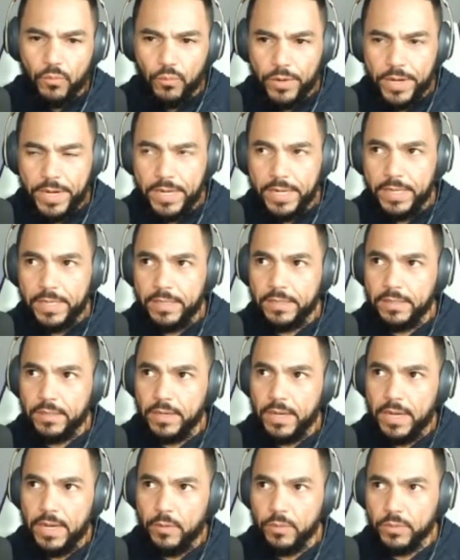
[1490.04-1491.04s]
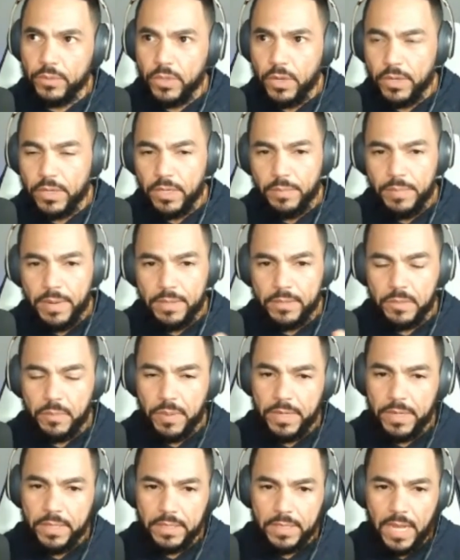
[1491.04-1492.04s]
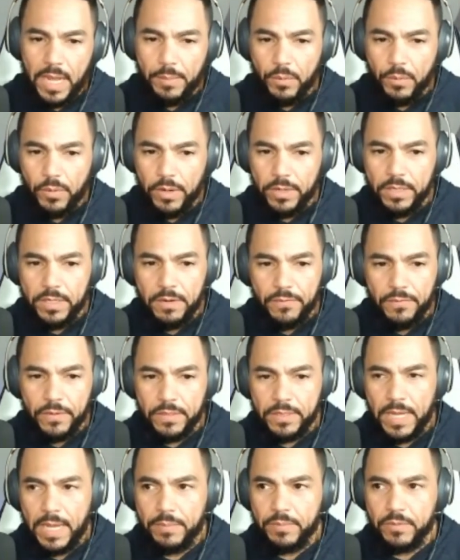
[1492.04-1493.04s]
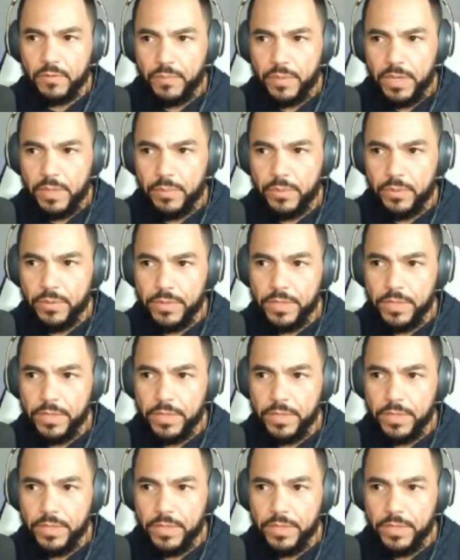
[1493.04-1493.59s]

reading, we're talking about spending time around different types of people.